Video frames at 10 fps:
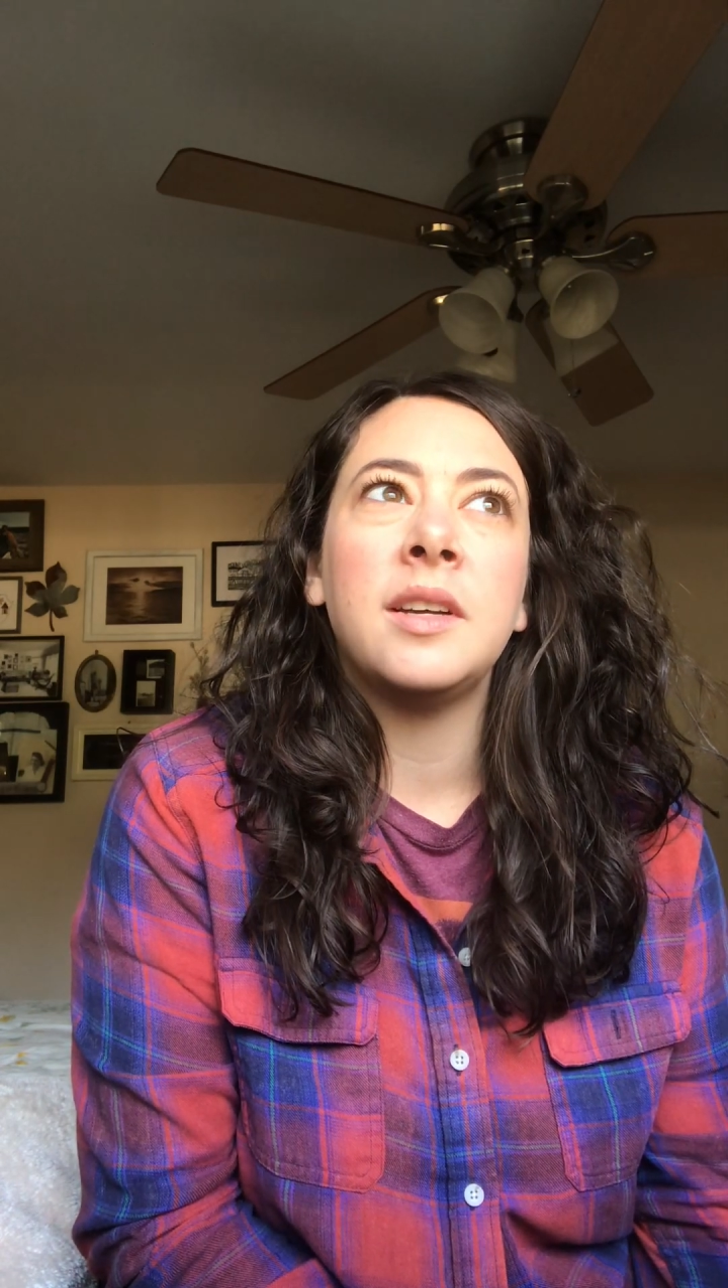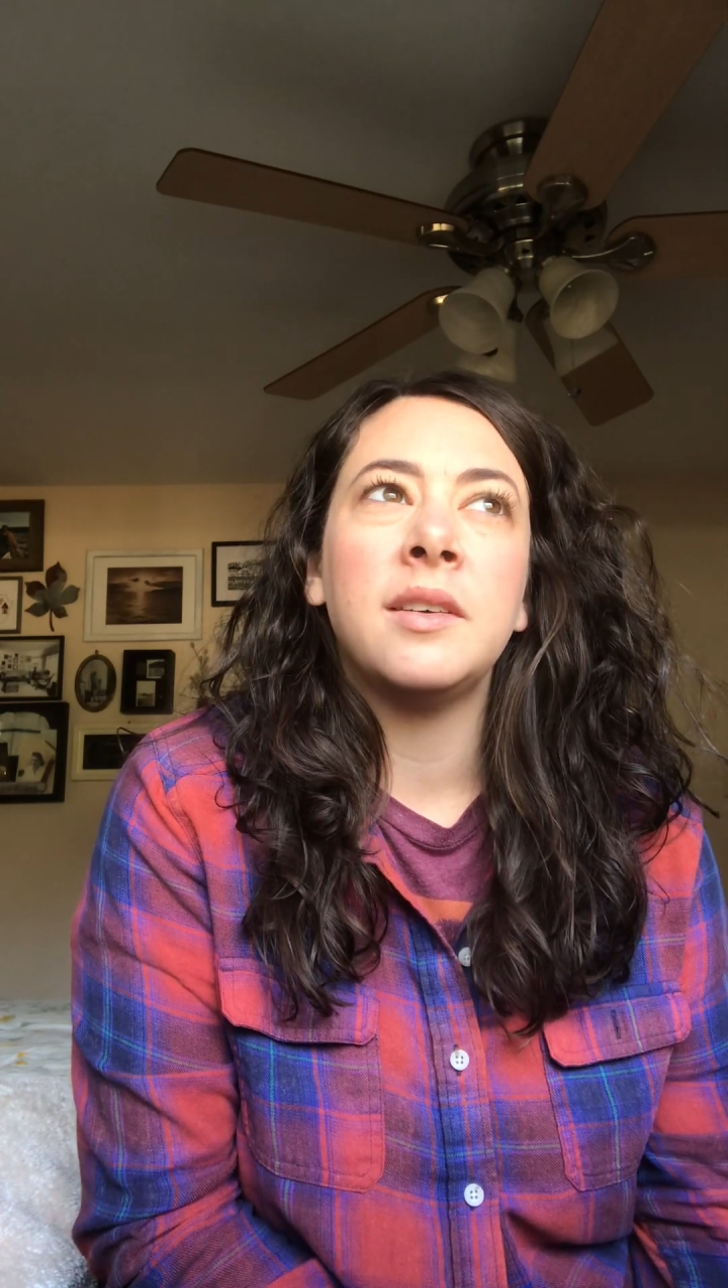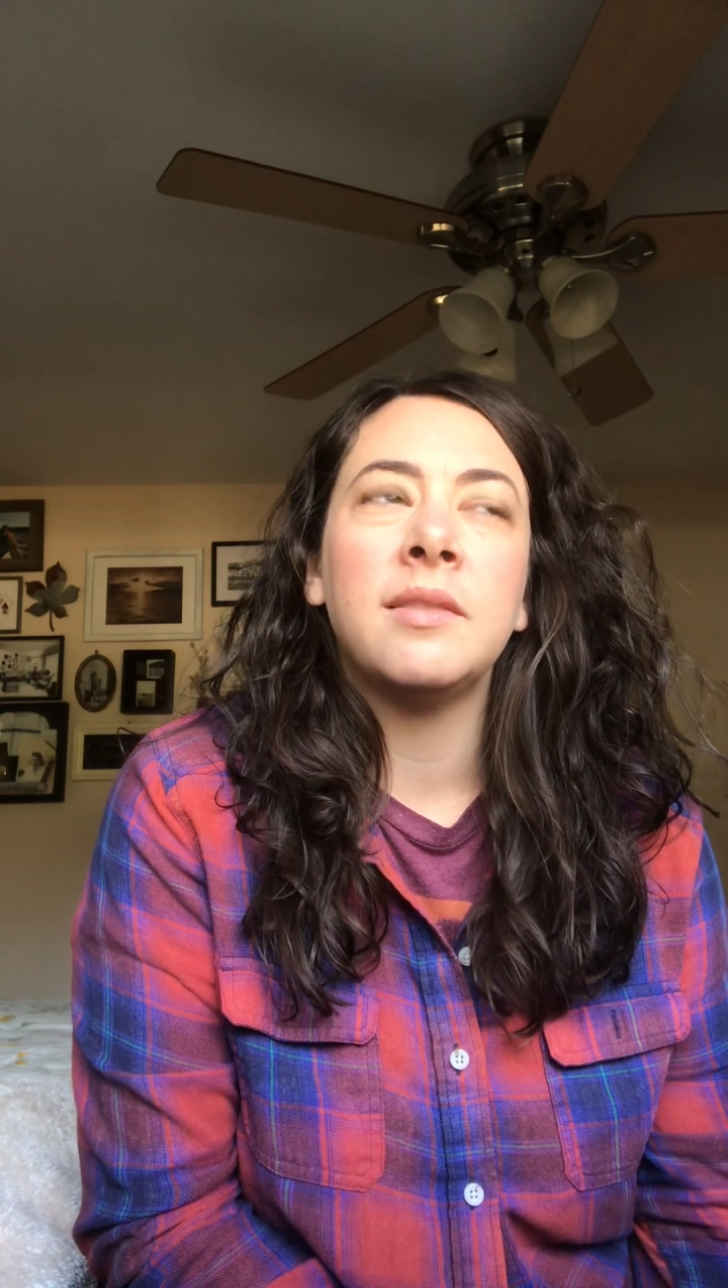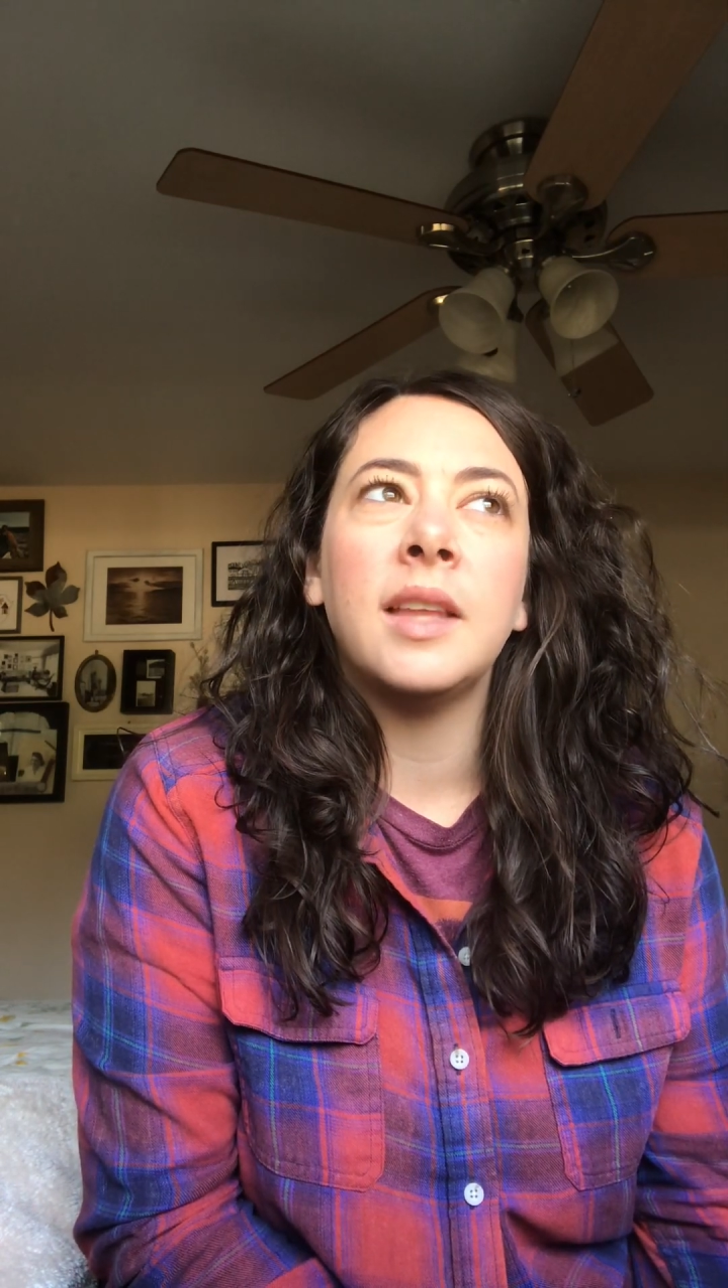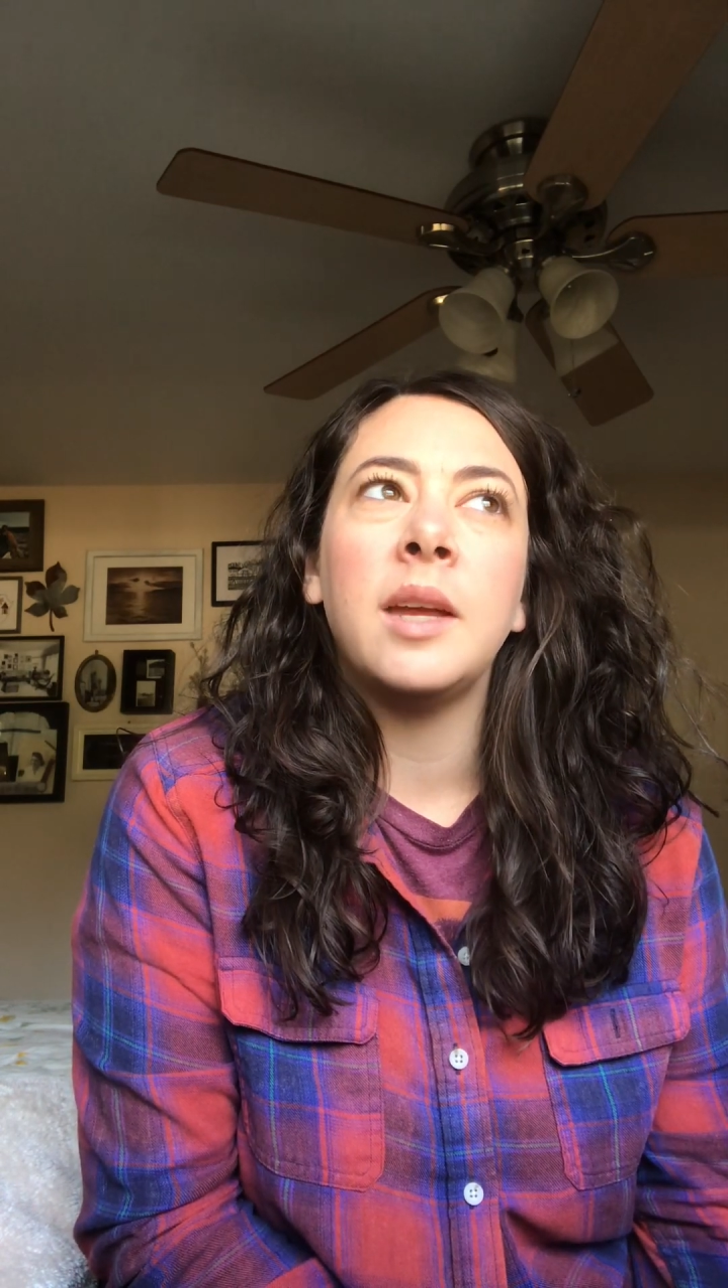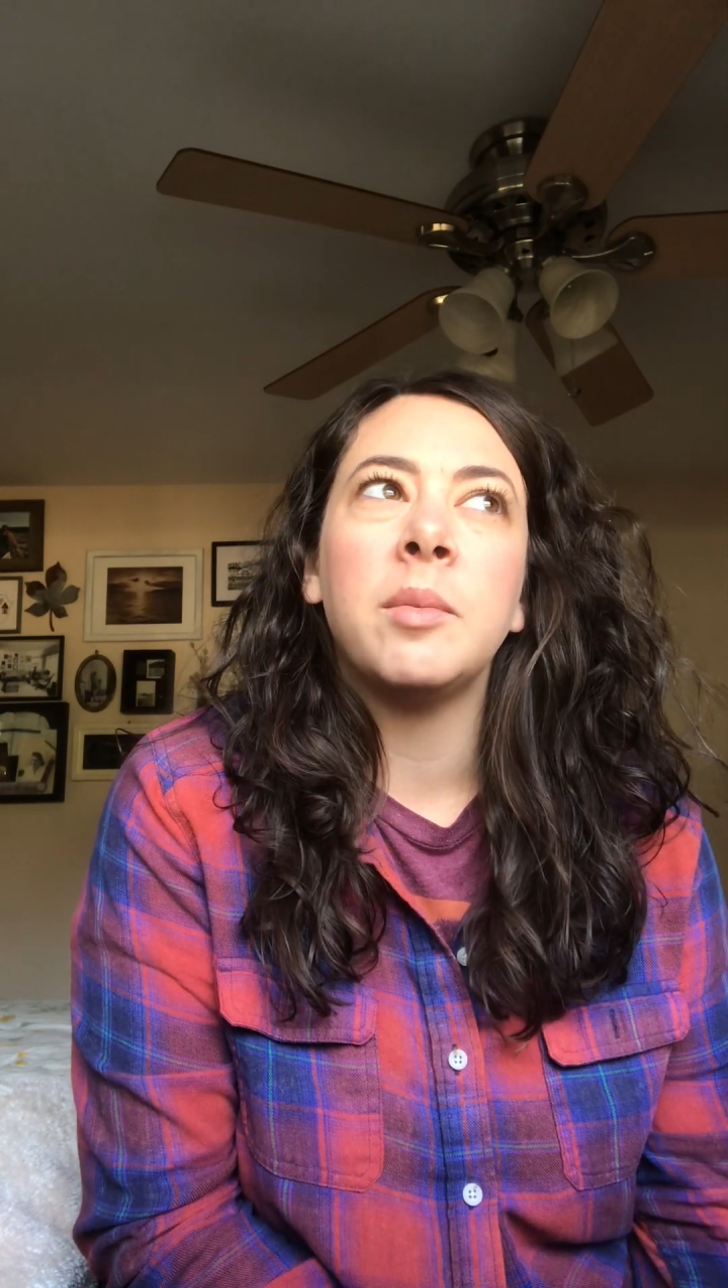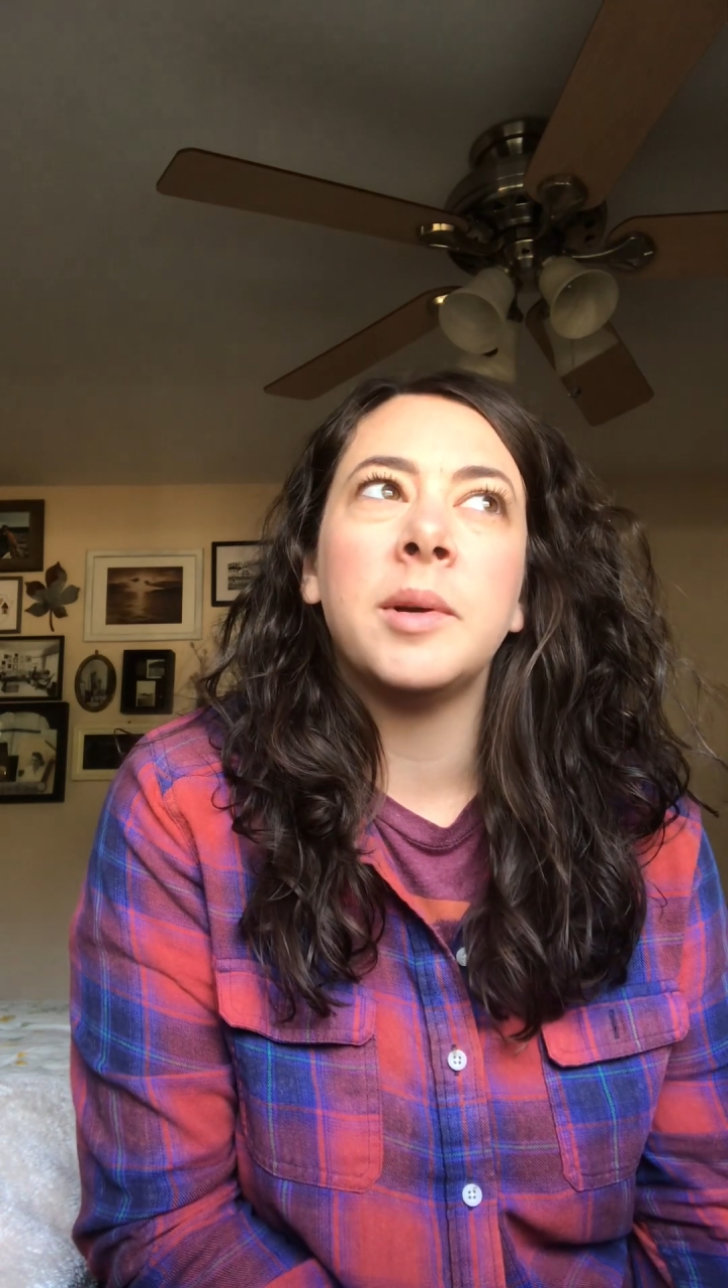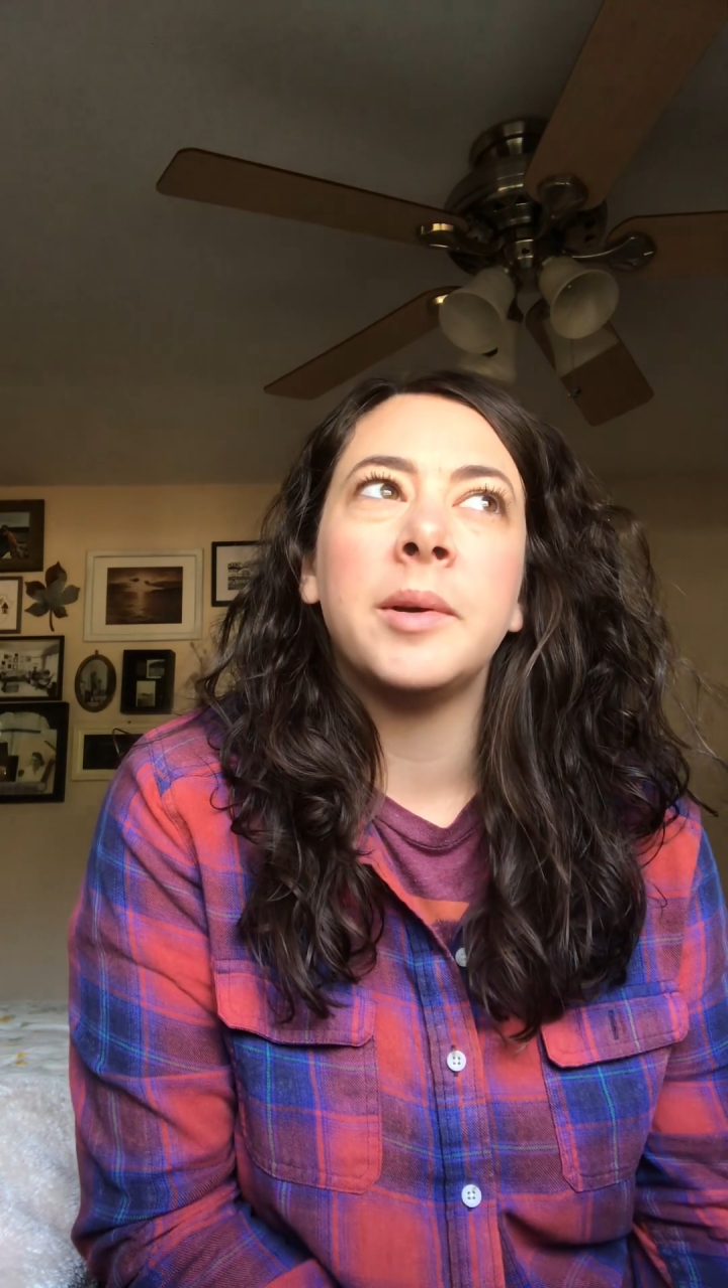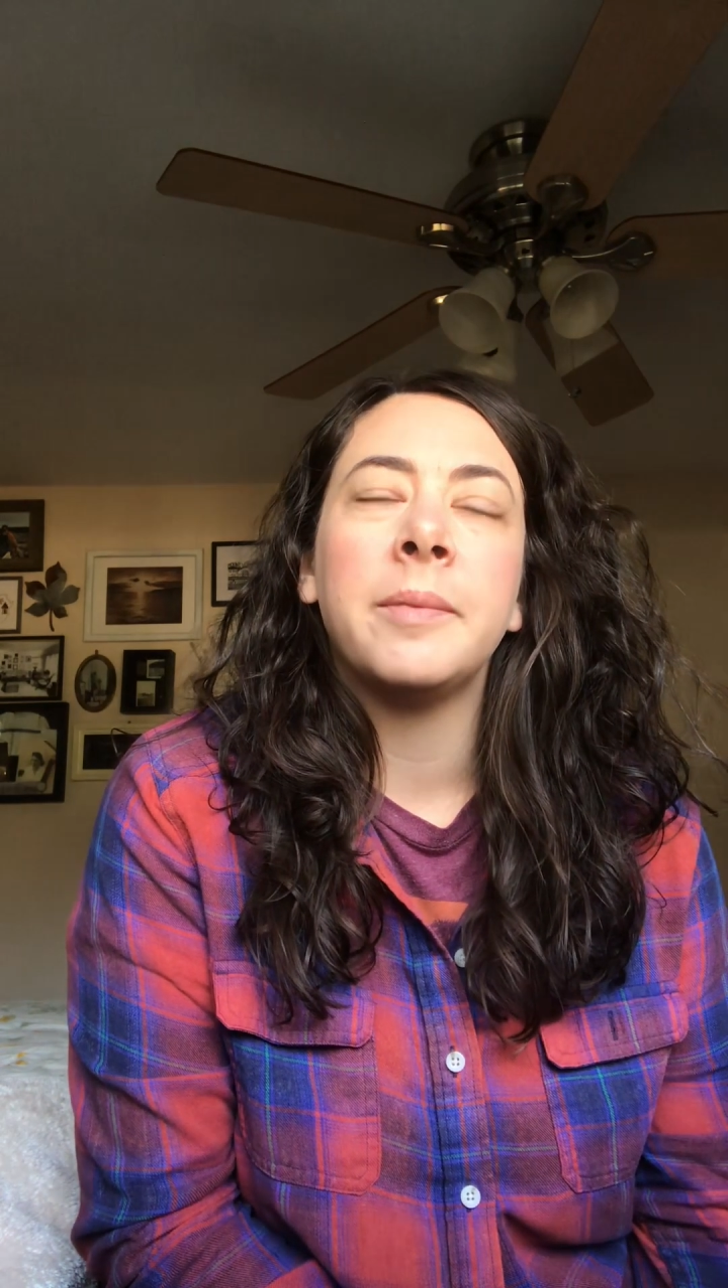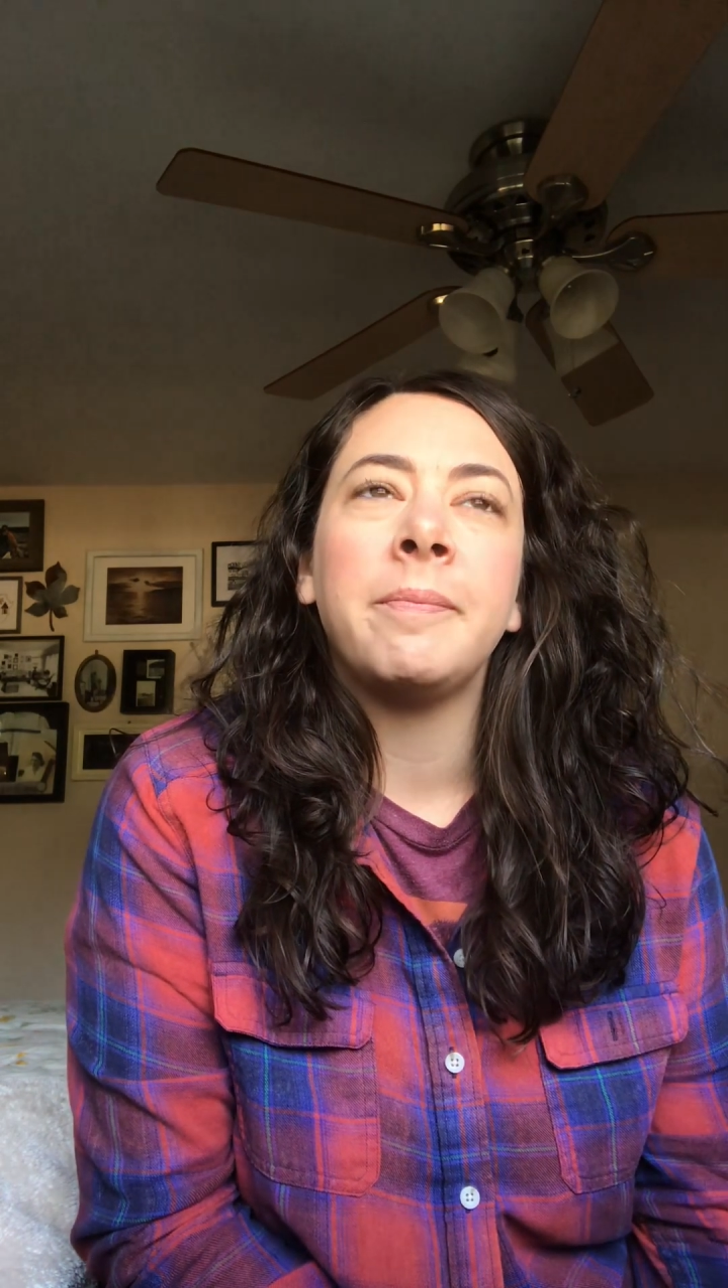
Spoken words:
of labor.